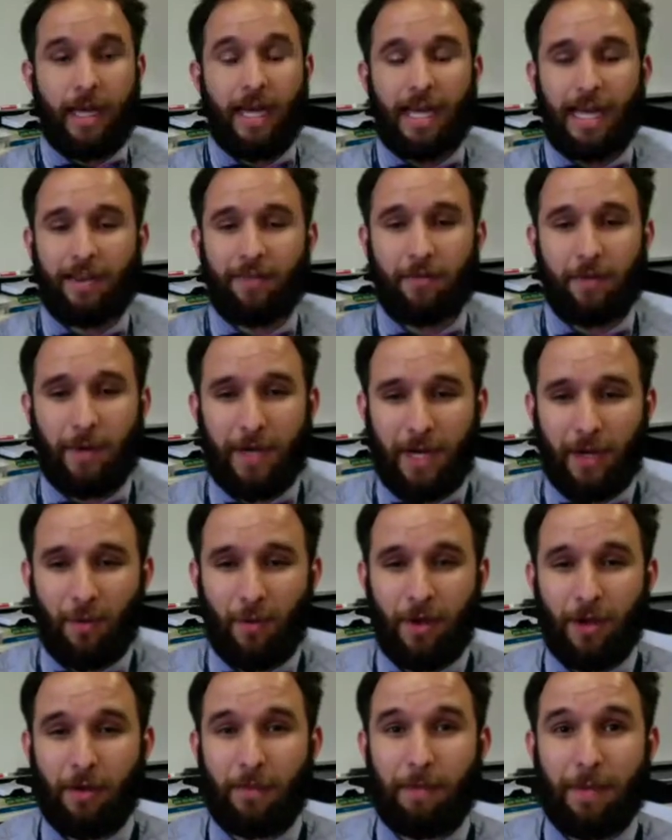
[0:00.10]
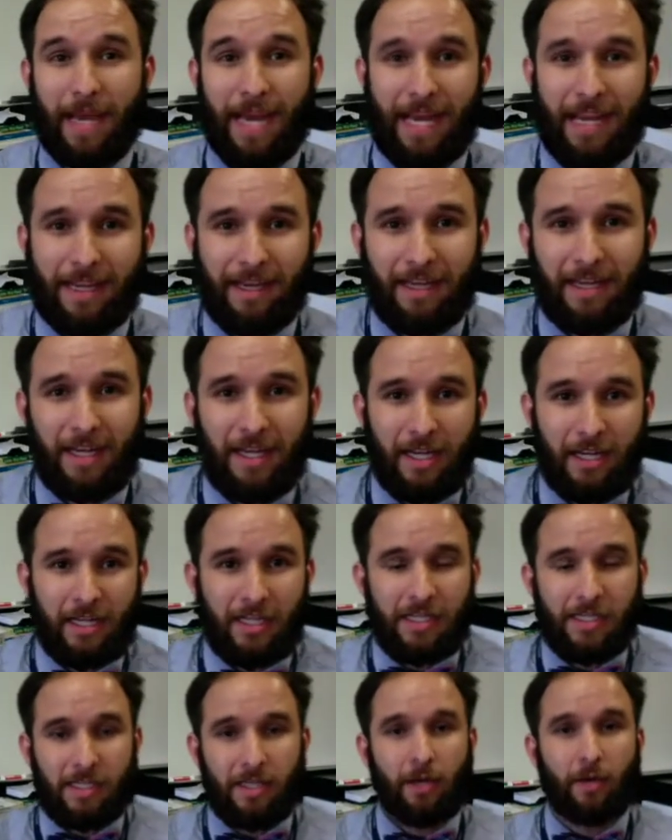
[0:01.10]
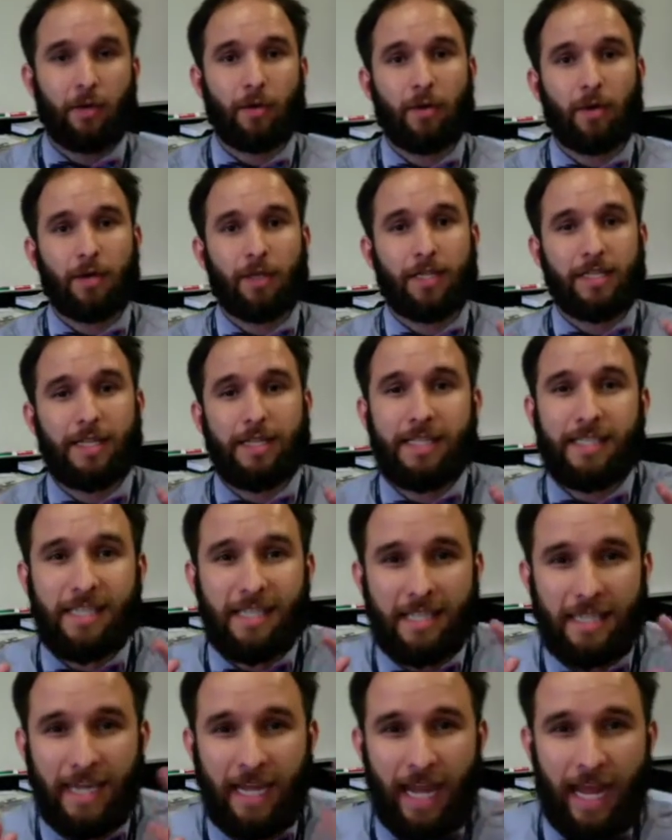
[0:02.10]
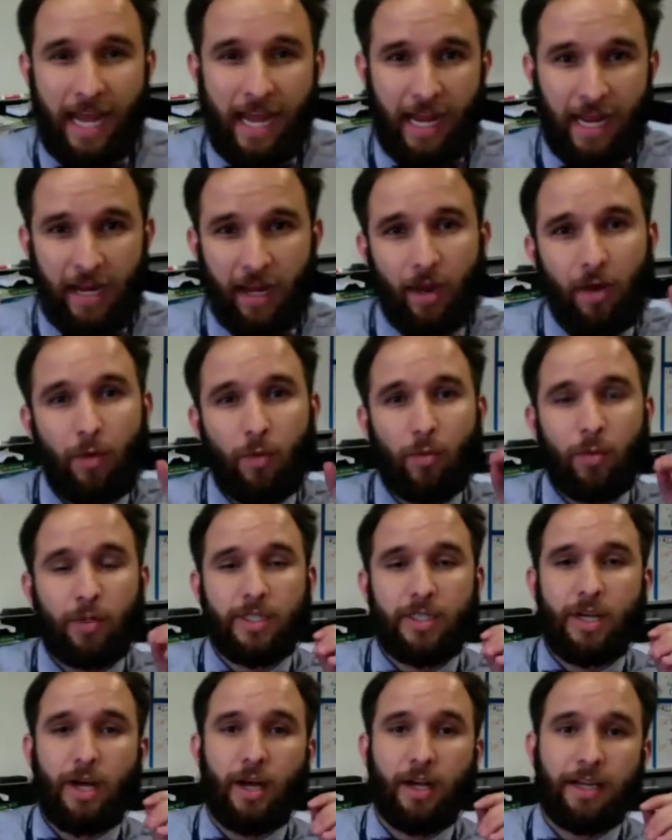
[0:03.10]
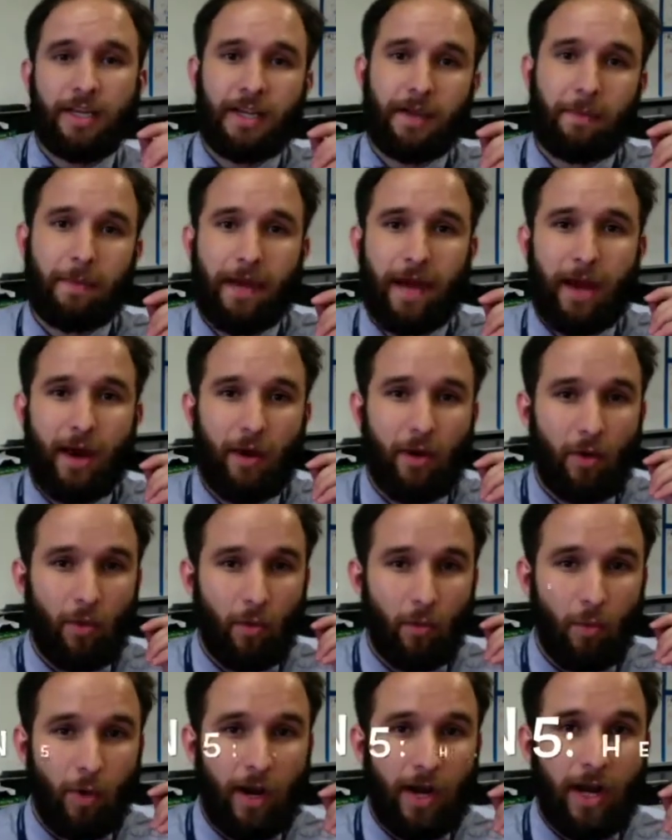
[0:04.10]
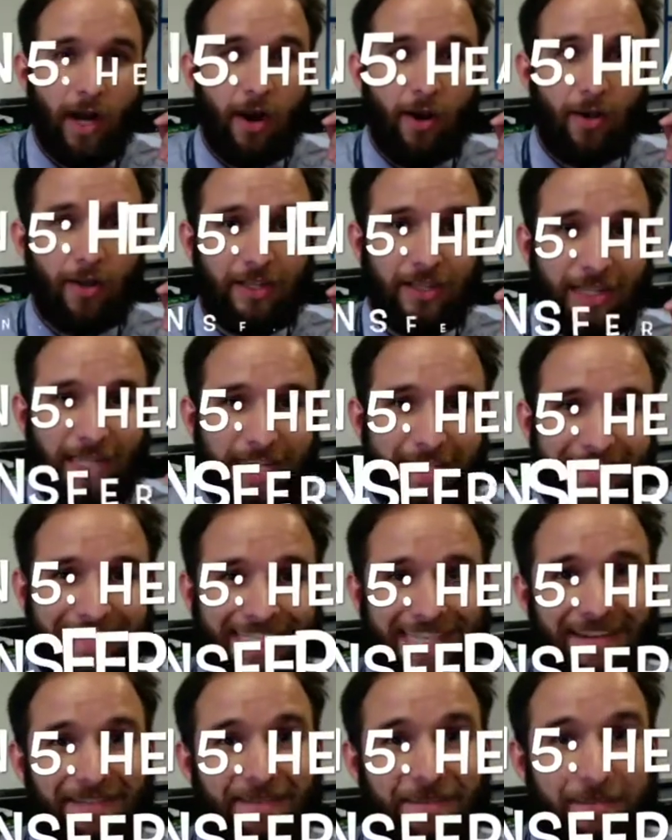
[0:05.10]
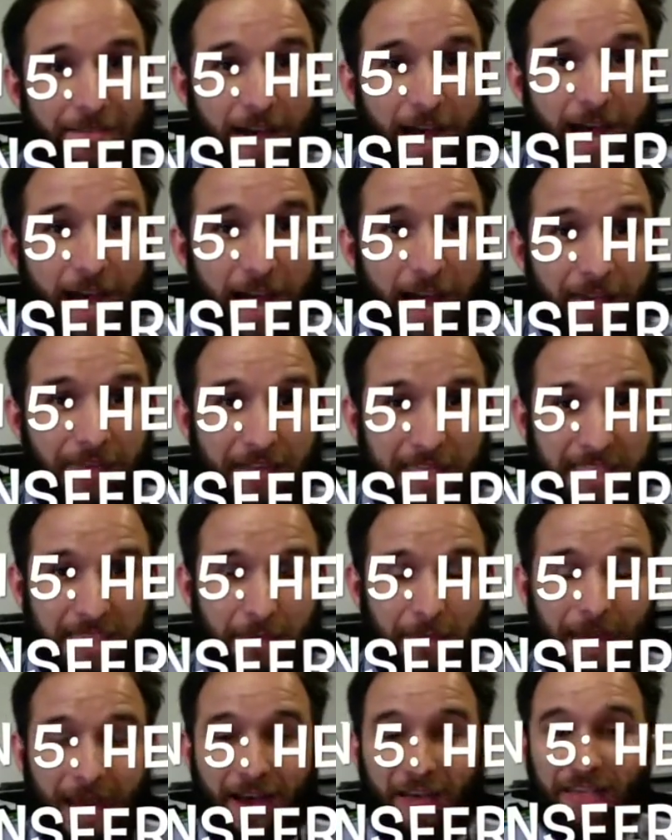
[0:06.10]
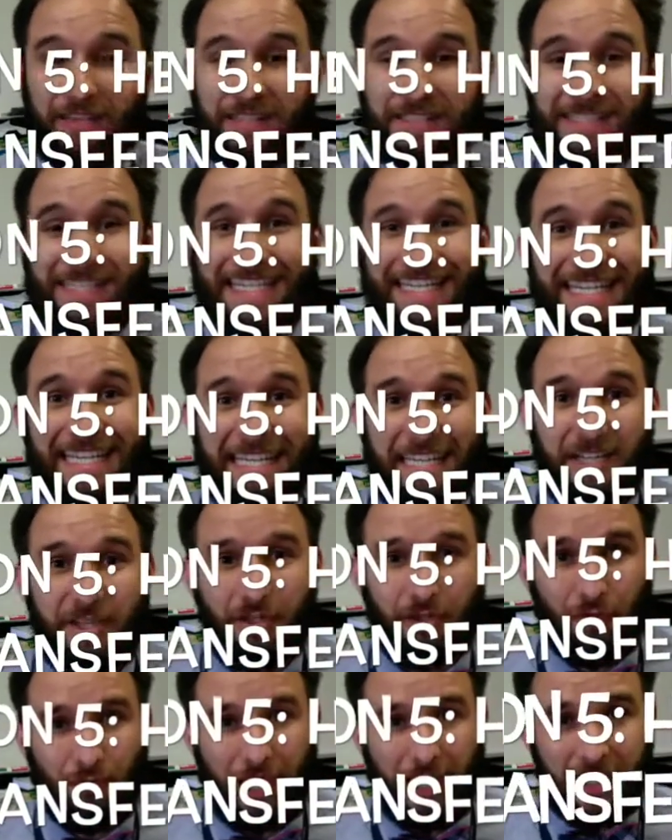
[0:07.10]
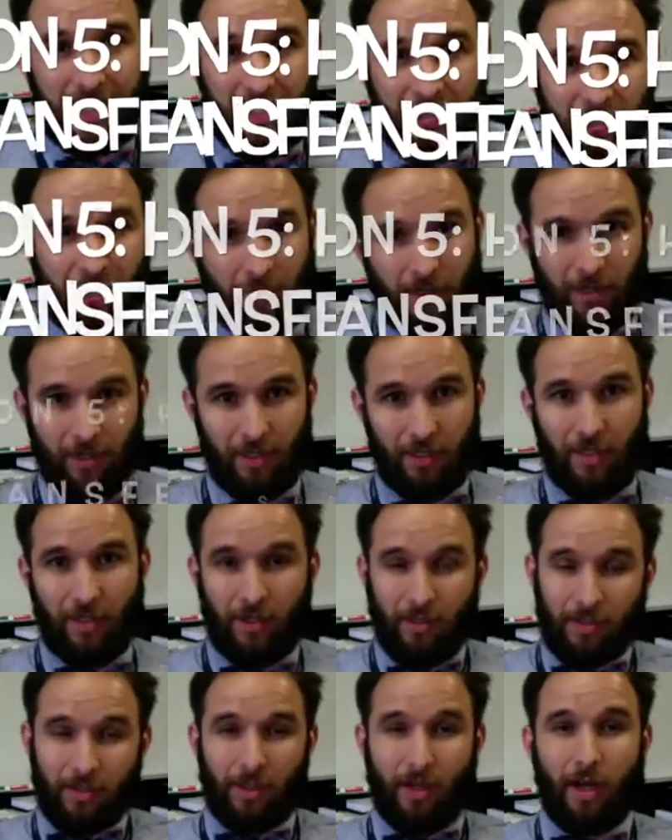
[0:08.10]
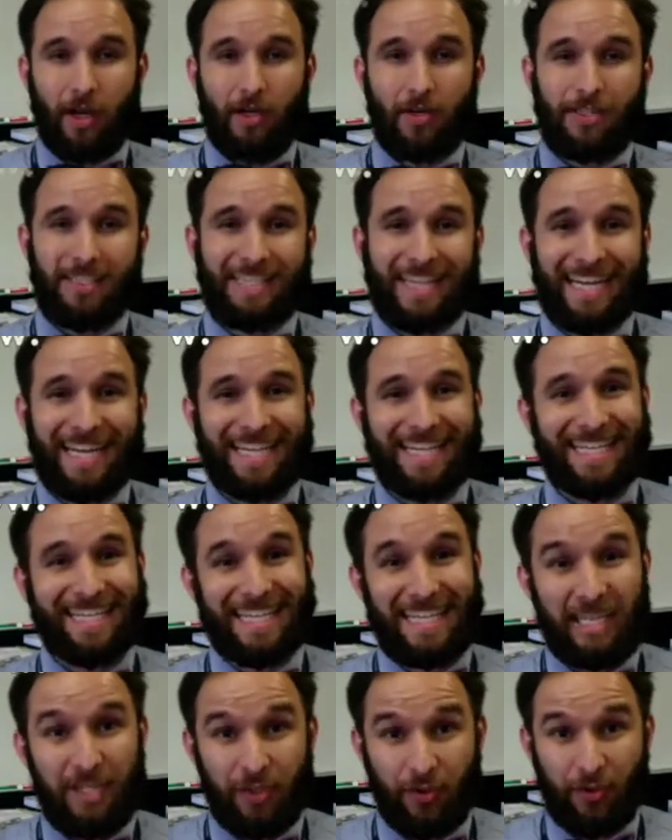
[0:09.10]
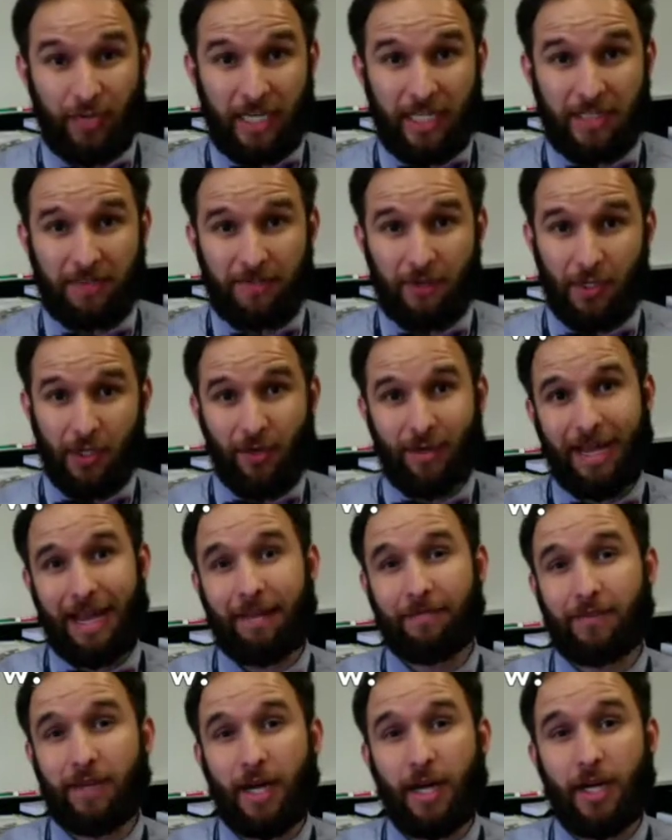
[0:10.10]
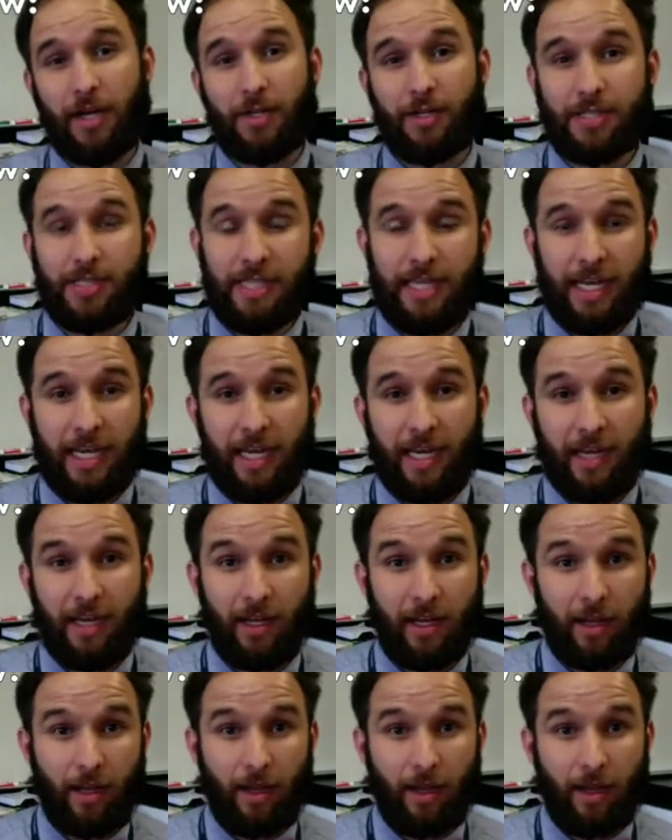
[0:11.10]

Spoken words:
Hey everybody, welcome back. So today we're talking about what our lesson 5 is about. This is heat transfer. So to understand heat transfer, you have to understand